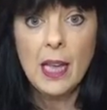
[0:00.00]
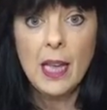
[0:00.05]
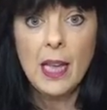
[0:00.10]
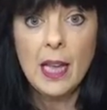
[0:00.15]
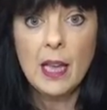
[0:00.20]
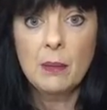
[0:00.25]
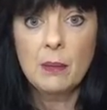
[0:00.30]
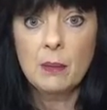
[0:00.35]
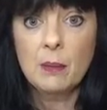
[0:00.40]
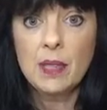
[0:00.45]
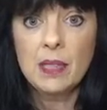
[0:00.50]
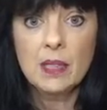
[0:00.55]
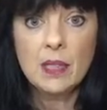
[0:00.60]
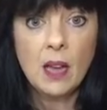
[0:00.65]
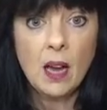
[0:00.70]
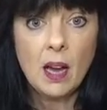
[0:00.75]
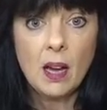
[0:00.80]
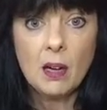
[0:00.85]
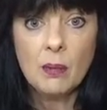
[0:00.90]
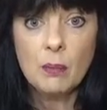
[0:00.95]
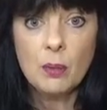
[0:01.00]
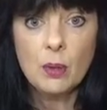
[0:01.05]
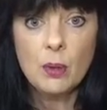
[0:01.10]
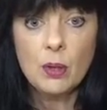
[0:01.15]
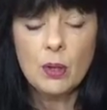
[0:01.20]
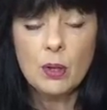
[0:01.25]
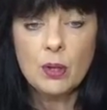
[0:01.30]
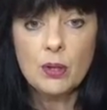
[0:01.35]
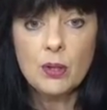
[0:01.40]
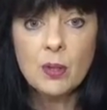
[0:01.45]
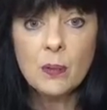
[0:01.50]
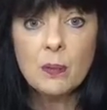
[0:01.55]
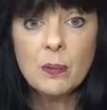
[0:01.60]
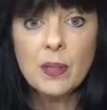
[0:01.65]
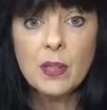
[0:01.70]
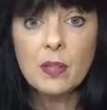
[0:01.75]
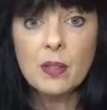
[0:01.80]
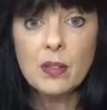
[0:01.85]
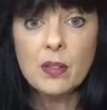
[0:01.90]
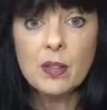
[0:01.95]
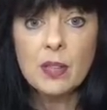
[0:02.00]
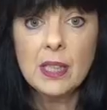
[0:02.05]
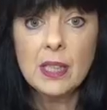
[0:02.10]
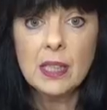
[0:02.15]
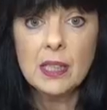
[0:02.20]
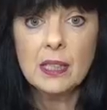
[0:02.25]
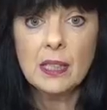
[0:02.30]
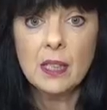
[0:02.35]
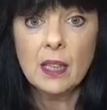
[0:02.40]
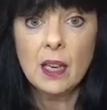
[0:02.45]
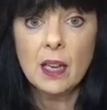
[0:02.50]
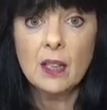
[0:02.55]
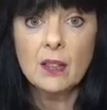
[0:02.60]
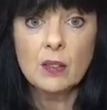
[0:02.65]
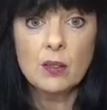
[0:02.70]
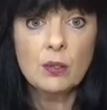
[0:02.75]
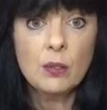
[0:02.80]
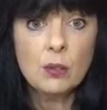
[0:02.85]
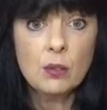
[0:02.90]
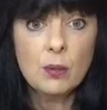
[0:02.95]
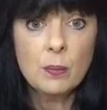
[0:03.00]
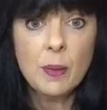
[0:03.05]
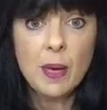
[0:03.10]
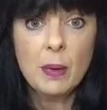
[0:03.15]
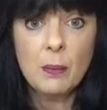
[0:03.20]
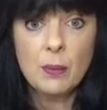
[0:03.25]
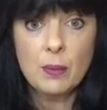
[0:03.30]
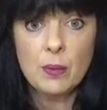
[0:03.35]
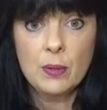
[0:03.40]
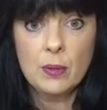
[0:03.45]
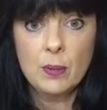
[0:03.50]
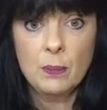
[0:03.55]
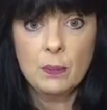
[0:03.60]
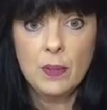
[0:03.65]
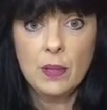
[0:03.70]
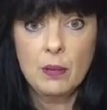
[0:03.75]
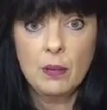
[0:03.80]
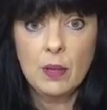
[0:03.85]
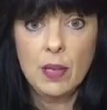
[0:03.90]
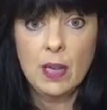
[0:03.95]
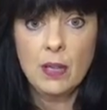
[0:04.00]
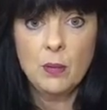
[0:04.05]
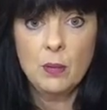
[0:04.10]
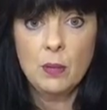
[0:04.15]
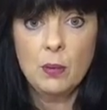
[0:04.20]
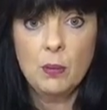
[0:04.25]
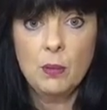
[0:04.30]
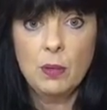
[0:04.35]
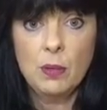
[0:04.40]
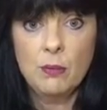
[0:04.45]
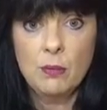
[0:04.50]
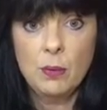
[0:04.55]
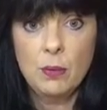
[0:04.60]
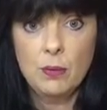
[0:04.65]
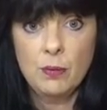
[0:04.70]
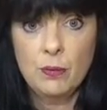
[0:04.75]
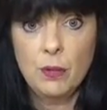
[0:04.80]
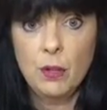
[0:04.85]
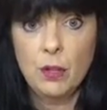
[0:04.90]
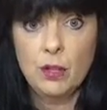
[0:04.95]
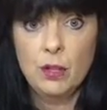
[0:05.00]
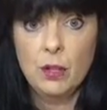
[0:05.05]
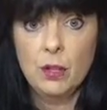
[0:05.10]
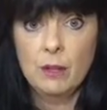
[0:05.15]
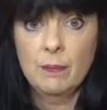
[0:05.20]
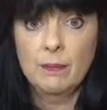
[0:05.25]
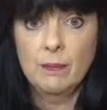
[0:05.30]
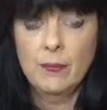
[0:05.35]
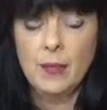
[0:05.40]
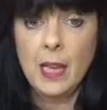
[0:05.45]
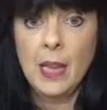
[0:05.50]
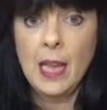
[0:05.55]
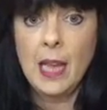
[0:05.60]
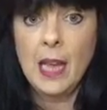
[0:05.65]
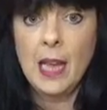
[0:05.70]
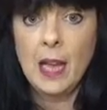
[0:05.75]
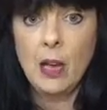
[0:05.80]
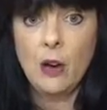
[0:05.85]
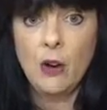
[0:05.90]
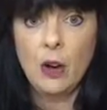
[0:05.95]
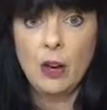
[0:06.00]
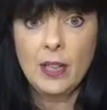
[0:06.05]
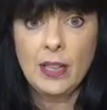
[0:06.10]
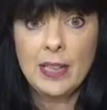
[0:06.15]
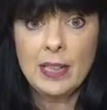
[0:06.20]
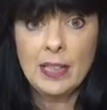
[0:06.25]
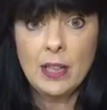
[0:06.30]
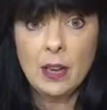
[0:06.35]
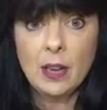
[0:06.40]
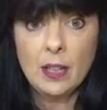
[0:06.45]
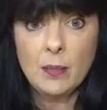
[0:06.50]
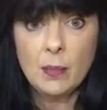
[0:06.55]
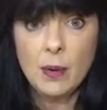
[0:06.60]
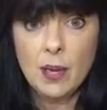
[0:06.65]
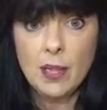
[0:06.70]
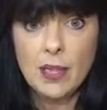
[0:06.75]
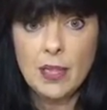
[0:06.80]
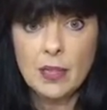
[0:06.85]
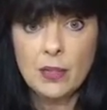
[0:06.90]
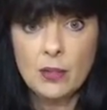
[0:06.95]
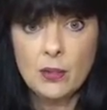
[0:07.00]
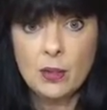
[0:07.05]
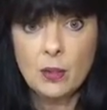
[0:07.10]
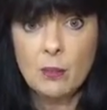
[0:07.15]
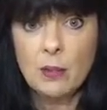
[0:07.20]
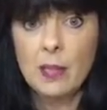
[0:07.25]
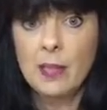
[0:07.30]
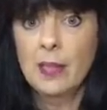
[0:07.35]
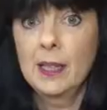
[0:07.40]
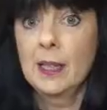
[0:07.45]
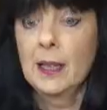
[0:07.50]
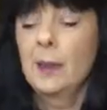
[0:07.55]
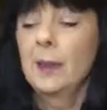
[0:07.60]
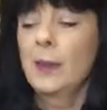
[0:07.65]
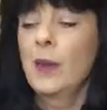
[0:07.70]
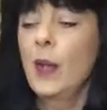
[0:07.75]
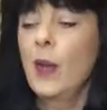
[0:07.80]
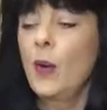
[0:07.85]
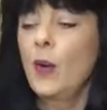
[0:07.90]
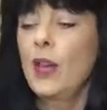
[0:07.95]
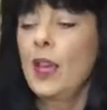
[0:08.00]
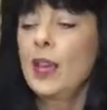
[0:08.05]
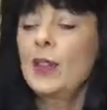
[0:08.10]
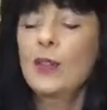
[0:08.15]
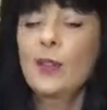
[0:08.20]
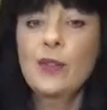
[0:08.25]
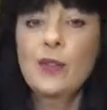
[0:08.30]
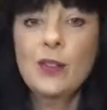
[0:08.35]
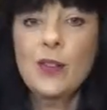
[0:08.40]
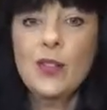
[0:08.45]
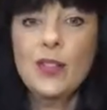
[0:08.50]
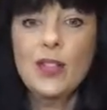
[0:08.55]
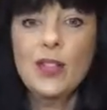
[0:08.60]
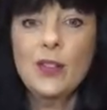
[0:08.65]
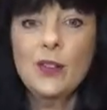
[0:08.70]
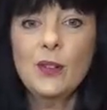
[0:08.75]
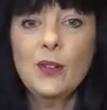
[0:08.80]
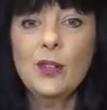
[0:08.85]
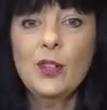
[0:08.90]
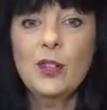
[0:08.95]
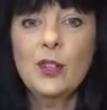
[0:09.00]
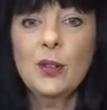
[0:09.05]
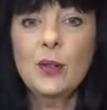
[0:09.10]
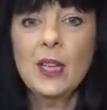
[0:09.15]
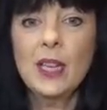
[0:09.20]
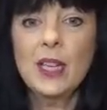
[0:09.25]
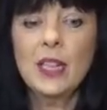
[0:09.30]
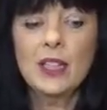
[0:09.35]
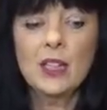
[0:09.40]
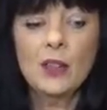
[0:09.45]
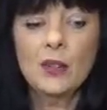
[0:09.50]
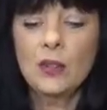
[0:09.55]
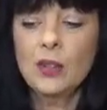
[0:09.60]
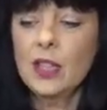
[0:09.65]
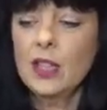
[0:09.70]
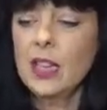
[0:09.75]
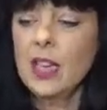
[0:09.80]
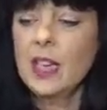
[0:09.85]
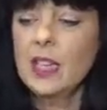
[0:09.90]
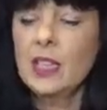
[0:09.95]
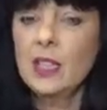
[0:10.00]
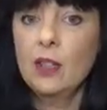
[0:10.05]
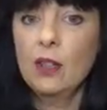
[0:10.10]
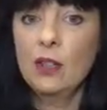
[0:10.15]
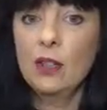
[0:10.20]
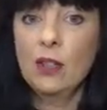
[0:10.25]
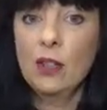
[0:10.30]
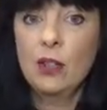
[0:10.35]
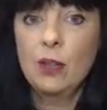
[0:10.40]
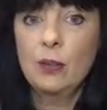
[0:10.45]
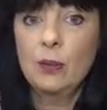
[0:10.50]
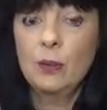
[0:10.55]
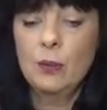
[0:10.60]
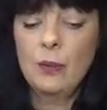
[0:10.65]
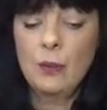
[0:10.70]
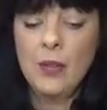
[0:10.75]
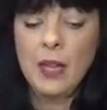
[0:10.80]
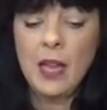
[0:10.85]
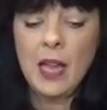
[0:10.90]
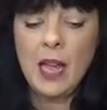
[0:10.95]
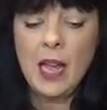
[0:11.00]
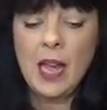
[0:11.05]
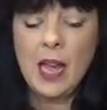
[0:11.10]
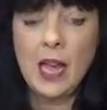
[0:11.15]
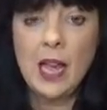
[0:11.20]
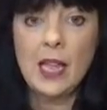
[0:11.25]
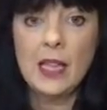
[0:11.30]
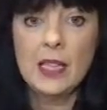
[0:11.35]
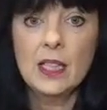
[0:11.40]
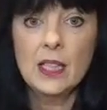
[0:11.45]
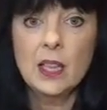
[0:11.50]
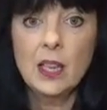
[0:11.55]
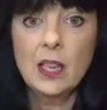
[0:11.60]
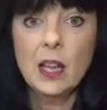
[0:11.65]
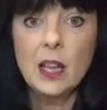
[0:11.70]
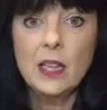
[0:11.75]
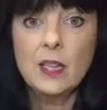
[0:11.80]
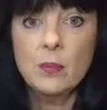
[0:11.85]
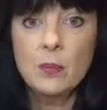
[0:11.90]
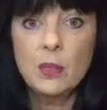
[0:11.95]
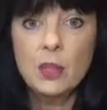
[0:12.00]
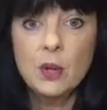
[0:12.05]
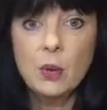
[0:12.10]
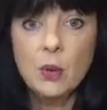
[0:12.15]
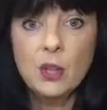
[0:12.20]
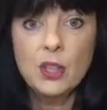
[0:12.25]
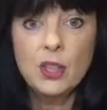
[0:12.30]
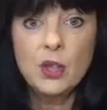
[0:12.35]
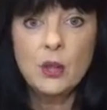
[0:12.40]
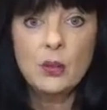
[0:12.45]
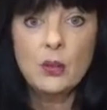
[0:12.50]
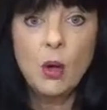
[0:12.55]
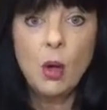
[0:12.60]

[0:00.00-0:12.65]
a piece of cardboard or something underneath you, guys, or newspaper or something, okay? Because we don't want to ruin the furniture or I'll get an Arty Marty into trouble. Okay, so the first thing you're going to do is you're going to get your glue. And guys, we don't want to use